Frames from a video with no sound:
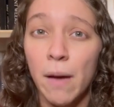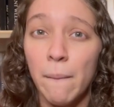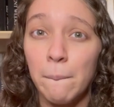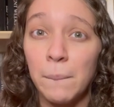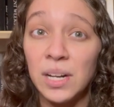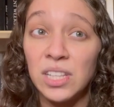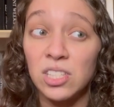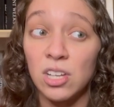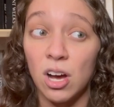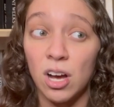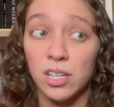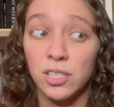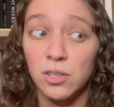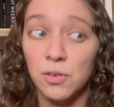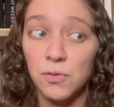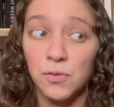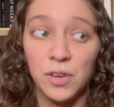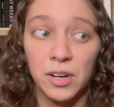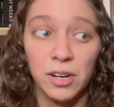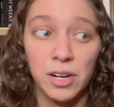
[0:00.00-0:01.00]
but it's also
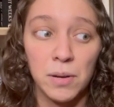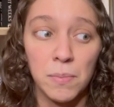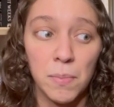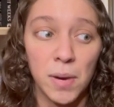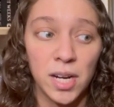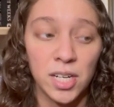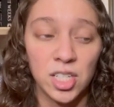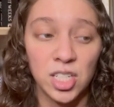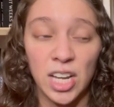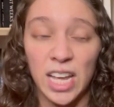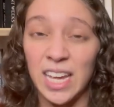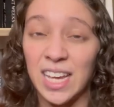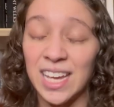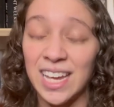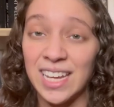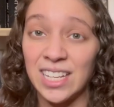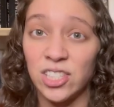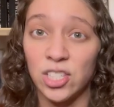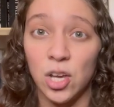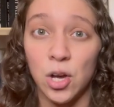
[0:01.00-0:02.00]
very much like
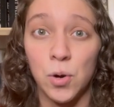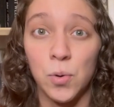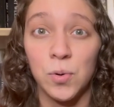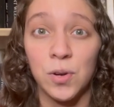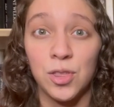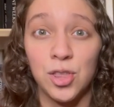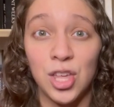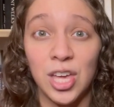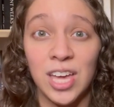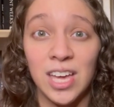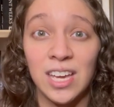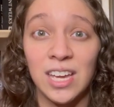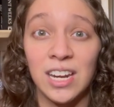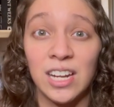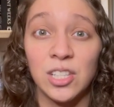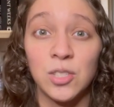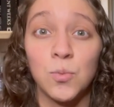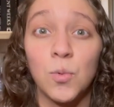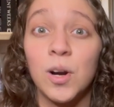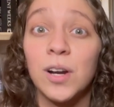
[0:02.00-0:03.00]
its own thing, and
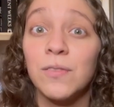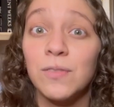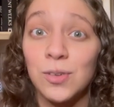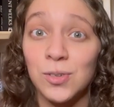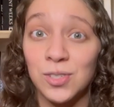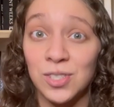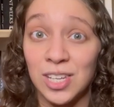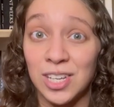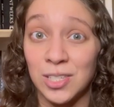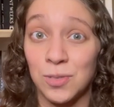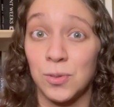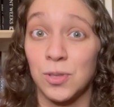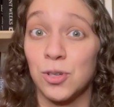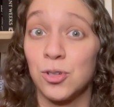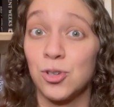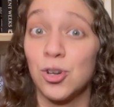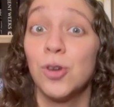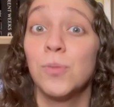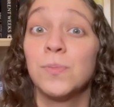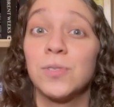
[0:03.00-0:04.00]
it's one of those things where the
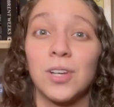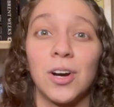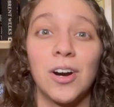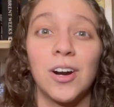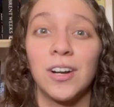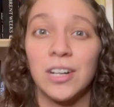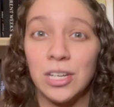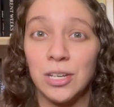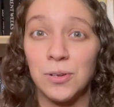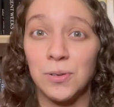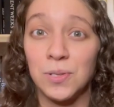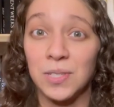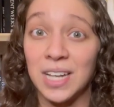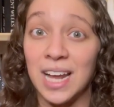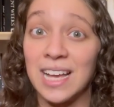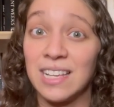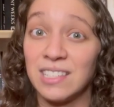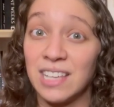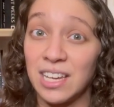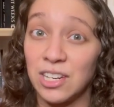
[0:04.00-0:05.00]
tropes are used
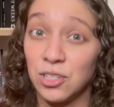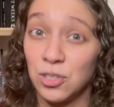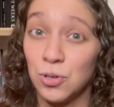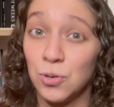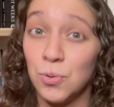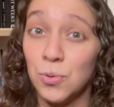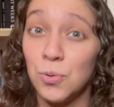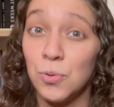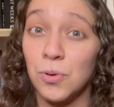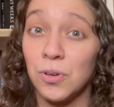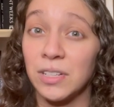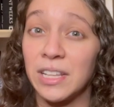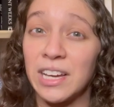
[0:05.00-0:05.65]
as a tool.